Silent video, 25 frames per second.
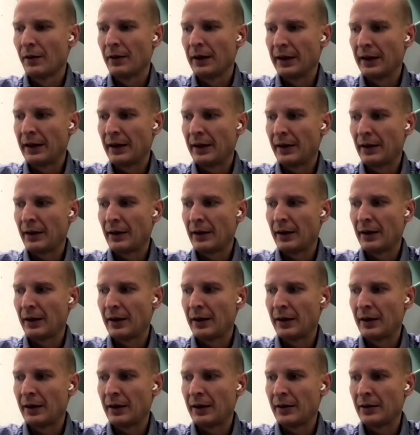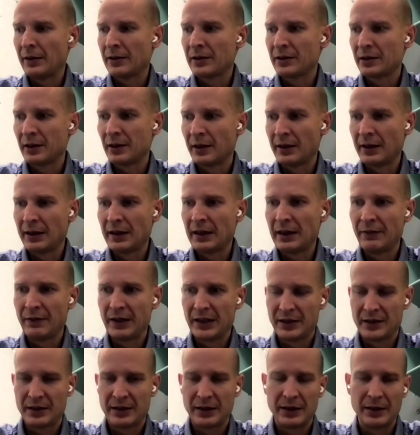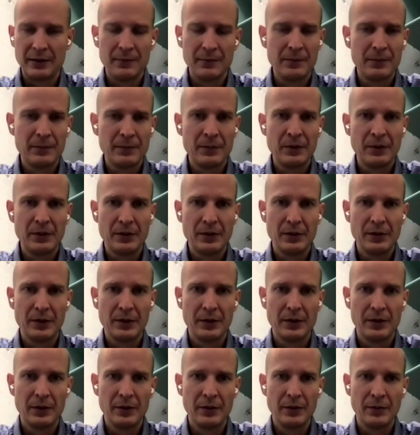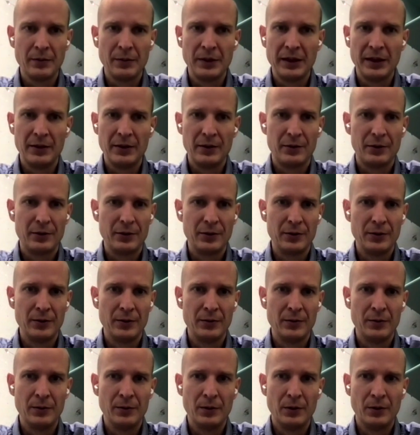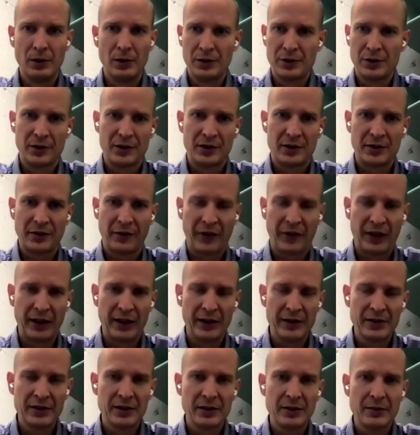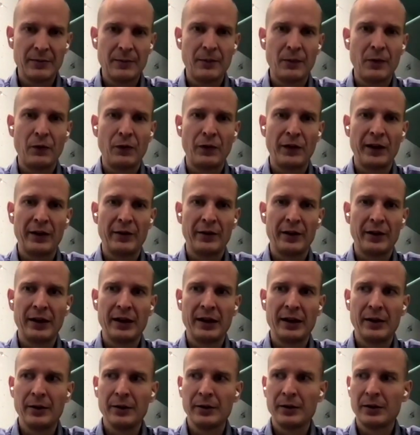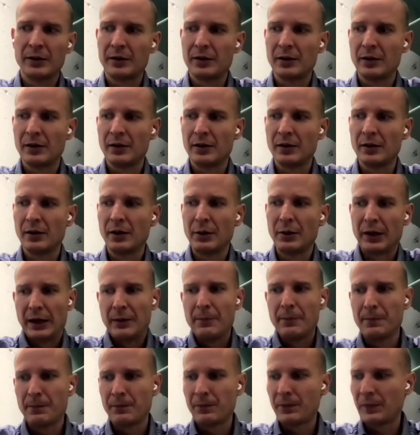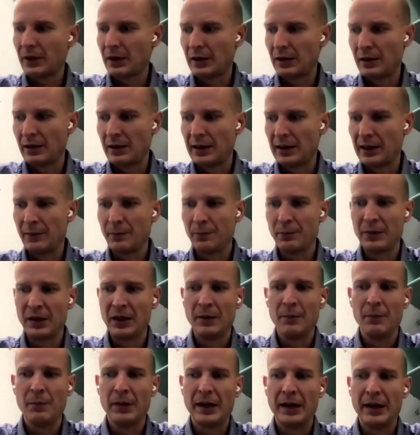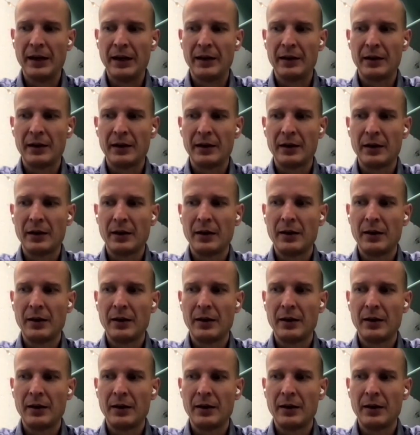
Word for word: then I started investing uh, into all sorts of things, figuring out, uh, okay, let me make